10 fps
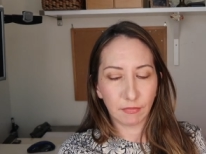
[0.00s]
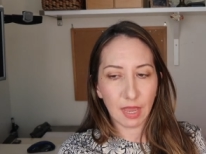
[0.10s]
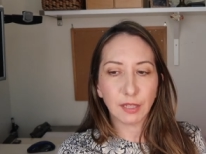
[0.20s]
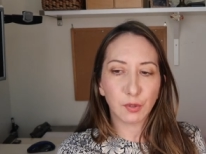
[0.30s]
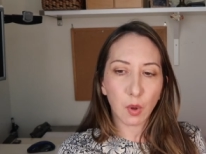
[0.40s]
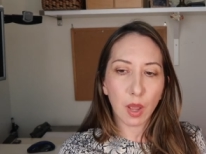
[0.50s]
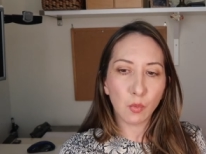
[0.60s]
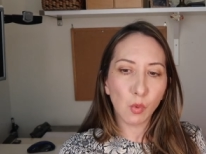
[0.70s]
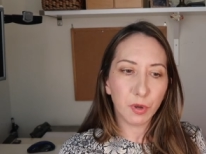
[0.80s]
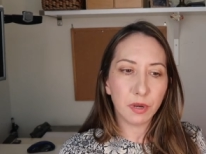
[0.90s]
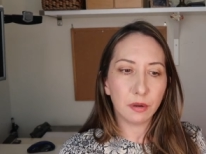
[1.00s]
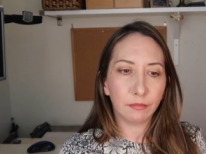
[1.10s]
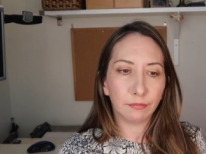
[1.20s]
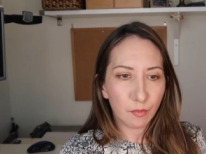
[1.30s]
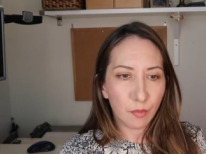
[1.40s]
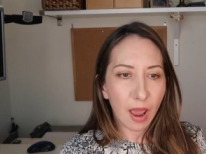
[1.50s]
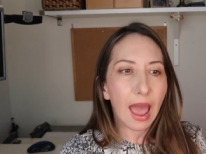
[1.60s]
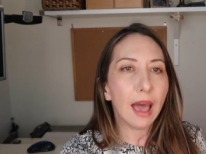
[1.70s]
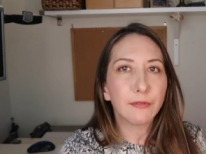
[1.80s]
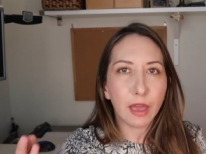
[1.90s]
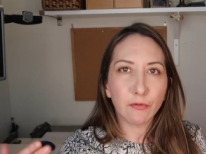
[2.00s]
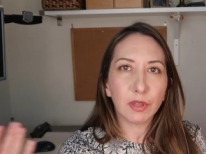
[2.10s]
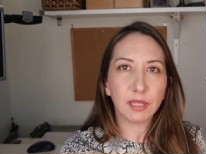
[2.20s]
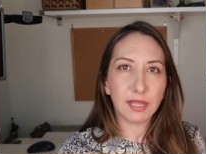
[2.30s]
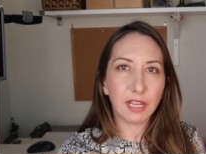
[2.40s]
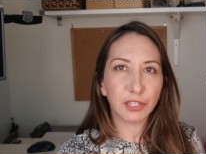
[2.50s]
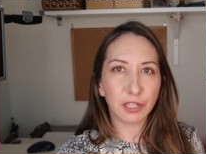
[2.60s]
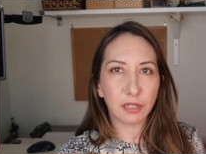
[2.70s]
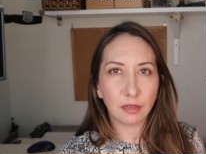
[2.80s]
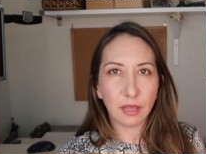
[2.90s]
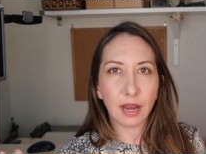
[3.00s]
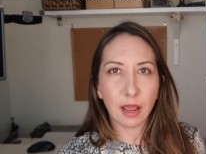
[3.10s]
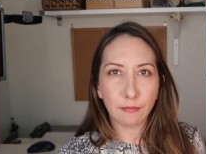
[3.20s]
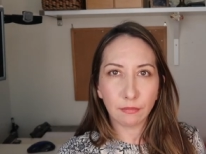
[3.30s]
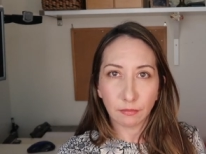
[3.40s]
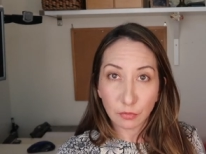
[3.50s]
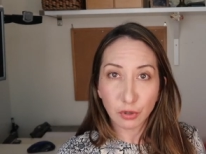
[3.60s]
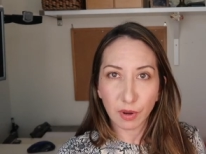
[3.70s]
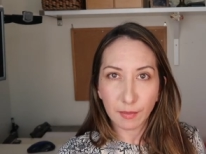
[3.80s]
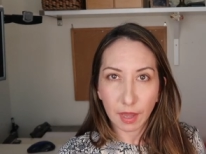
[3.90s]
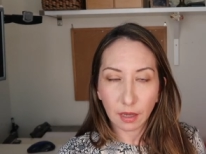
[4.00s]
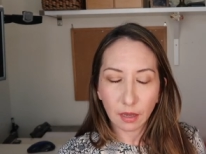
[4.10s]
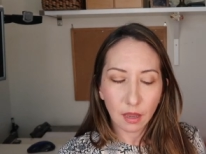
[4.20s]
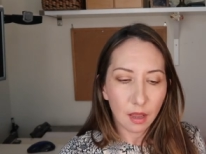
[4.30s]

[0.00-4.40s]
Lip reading: And so I wouldn't have that realization that I'm dreaming.